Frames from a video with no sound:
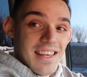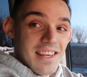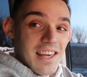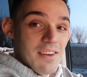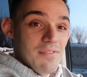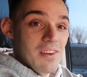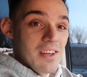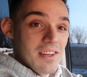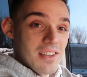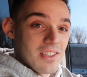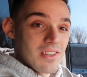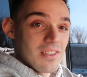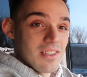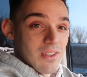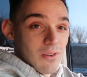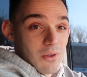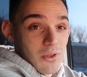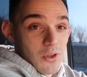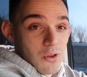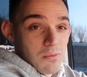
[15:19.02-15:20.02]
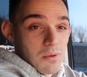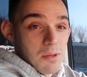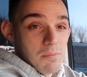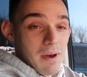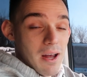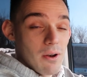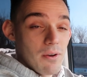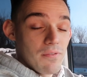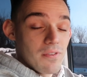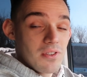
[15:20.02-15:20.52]
He gave me an additional, so he sold me the
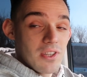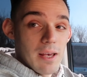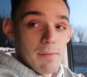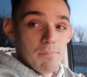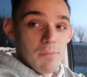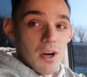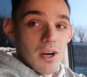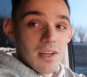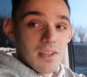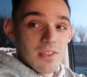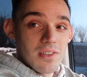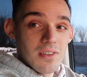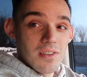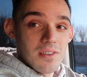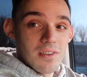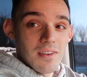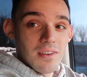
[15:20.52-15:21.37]
battery for $10.